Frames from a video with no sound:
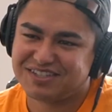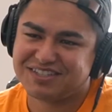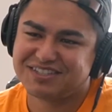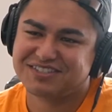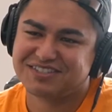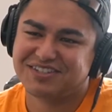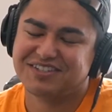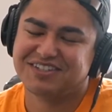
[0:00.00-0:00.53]
think
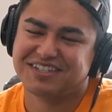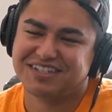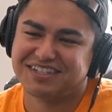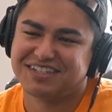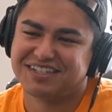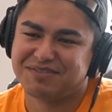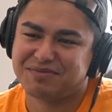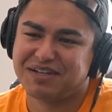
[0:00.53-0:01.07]
so? Okay,
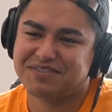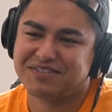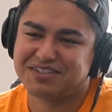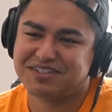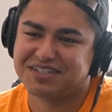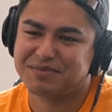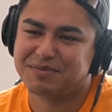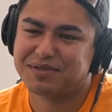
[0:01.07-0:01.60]
I'm gonna have to
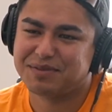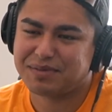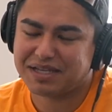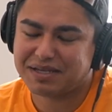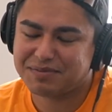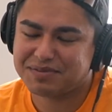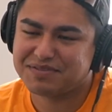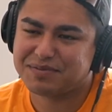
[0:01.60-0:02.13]
look him up. I
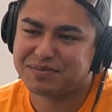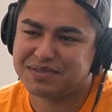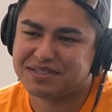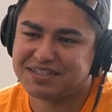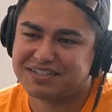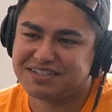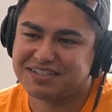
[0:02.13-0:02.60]
can't believe I'm blanking